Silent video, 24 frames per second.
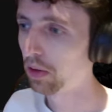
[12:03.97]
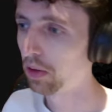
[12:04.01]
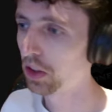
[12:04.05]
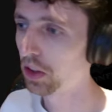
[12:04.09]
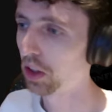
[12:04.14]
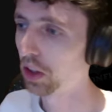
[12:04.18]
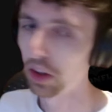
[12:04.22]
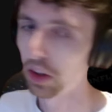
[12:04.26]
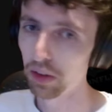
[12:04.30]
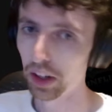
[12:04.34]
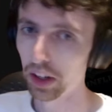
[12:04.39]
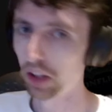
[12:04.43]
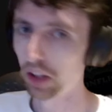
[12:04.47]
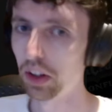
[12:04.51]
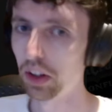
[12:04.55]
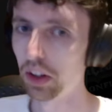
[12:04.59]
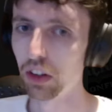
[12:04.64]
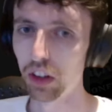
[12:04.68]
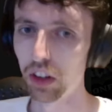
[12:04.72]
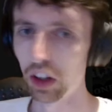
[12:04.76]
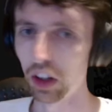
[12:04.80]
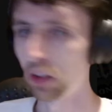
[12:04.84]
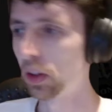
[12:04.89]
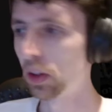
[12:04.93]
Some of you been
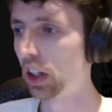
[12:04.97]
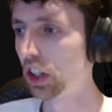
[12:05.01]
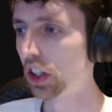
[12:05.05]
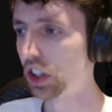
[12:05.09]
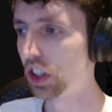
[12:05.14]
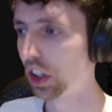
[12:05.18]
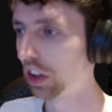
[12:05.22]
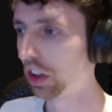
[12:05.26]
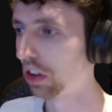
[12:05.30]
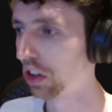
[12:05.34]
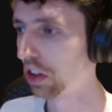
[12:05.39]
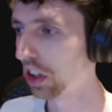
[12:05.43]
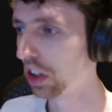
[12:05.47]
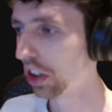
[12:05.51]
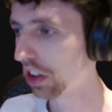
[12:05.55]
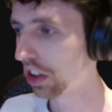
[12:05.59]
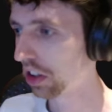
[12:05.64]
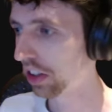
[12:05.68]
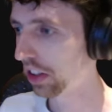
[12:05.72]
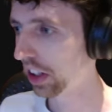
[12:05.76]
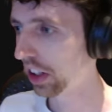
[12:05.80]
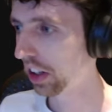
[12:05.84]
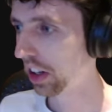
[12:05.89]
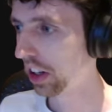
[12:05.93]
around when I shared the
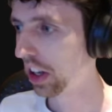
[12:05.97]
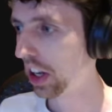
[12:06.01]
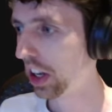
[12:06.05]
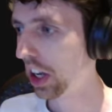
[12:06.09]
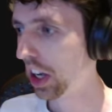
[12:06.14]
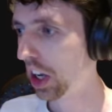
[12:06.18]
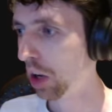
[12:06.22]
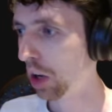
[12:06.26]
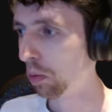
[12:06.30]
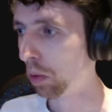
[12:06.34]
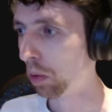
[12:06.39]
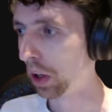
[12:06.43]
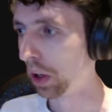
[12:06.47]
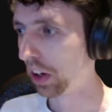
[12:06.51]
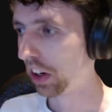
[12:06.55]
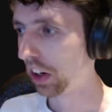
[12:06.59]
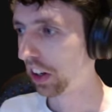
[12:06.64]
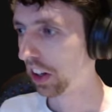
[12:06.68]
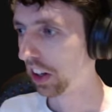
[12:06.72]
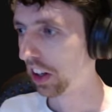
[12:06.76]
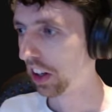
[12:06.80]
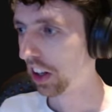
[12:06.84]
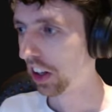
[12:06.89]
results of it, but